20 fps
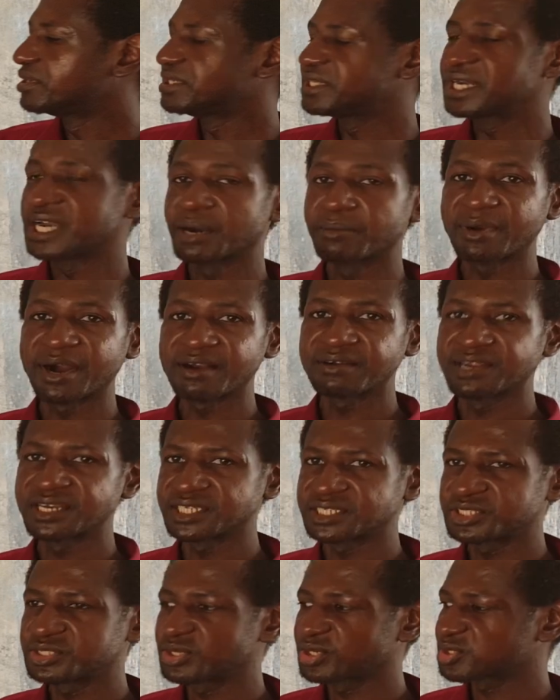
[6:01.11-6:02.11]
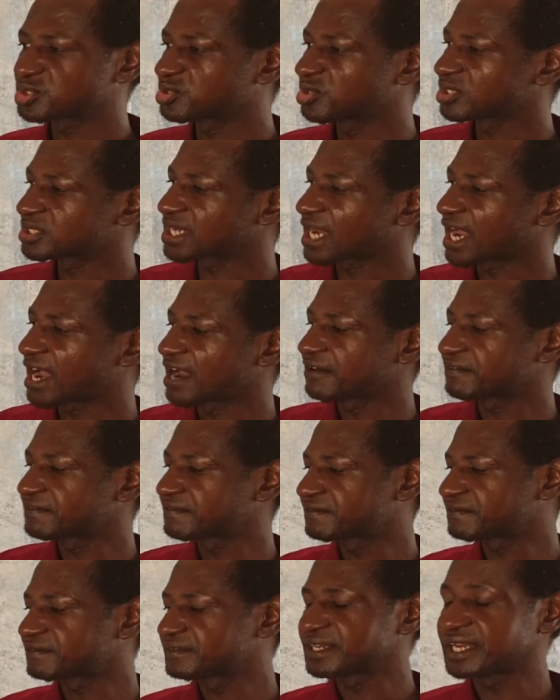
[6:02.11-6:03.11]
the gamma rays does not have
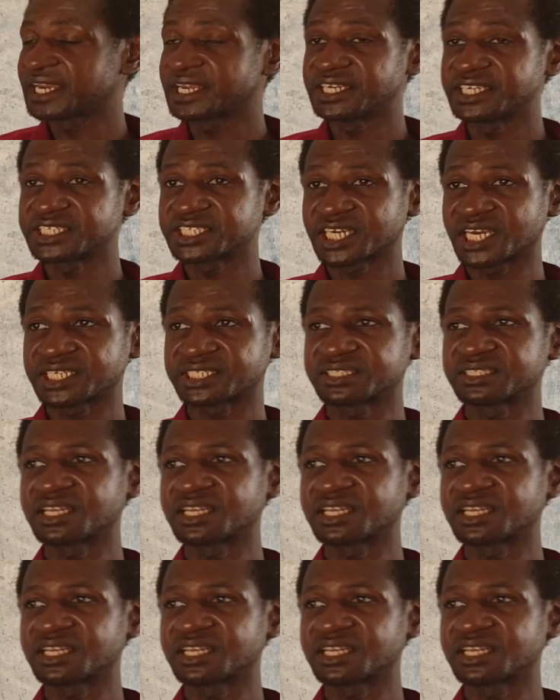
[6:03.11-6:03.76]
any charge.